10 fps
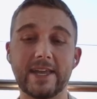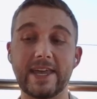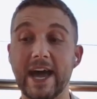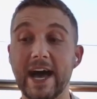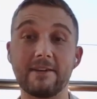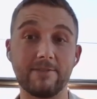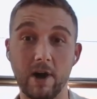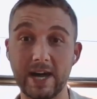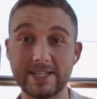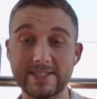there are
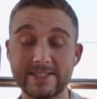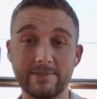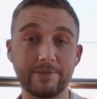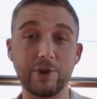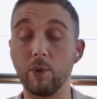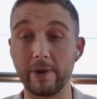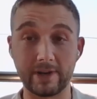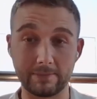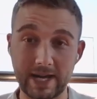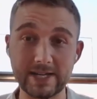fines for not
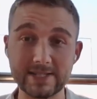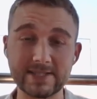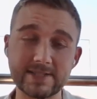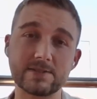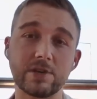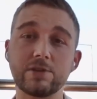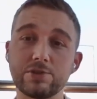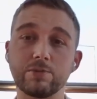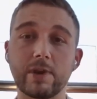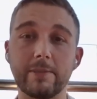wearing masks. So you
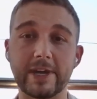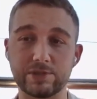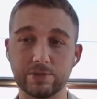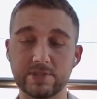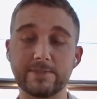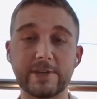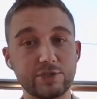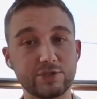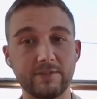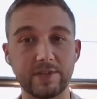do want to make sure,
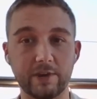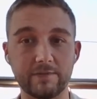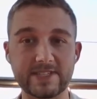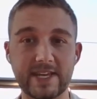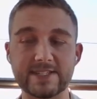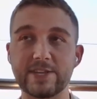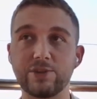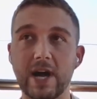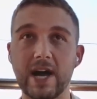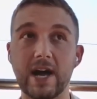especially travelling overseas, that
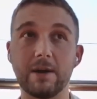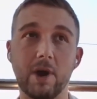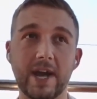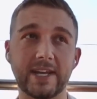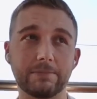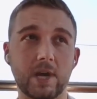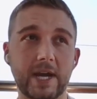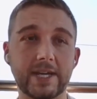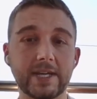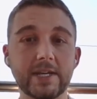you are abiding
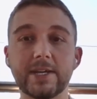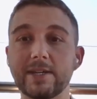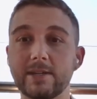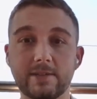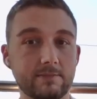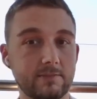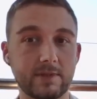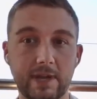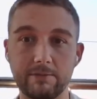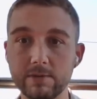by
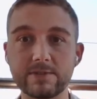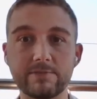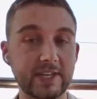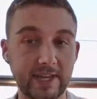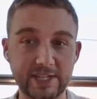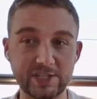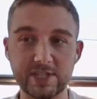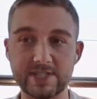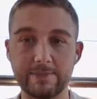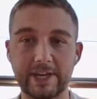their rules and
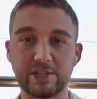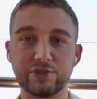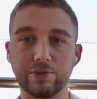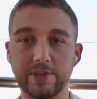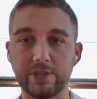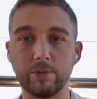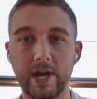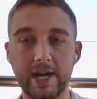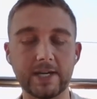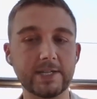regulations and making sure that you
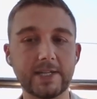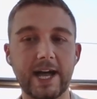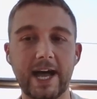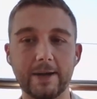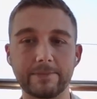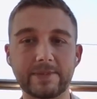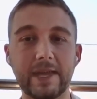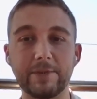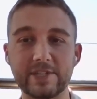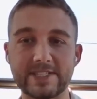are um,
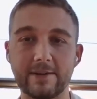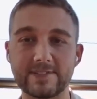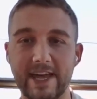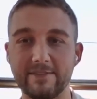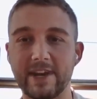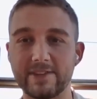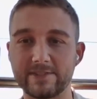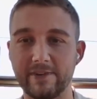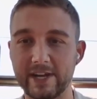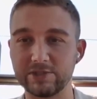keeping yourself safe and
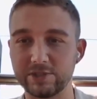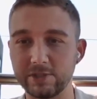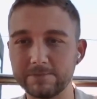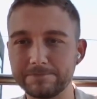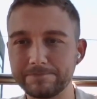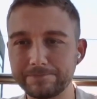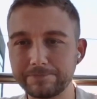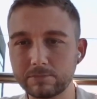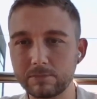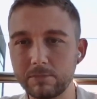others around you.
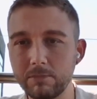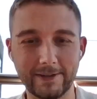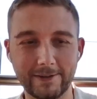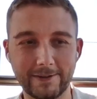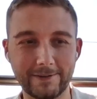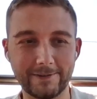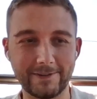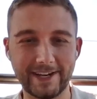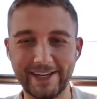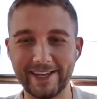
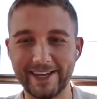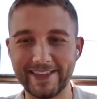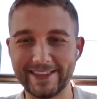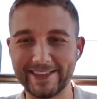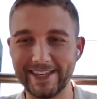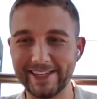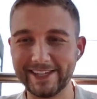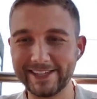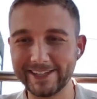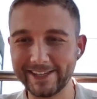Alrighty, I
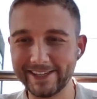think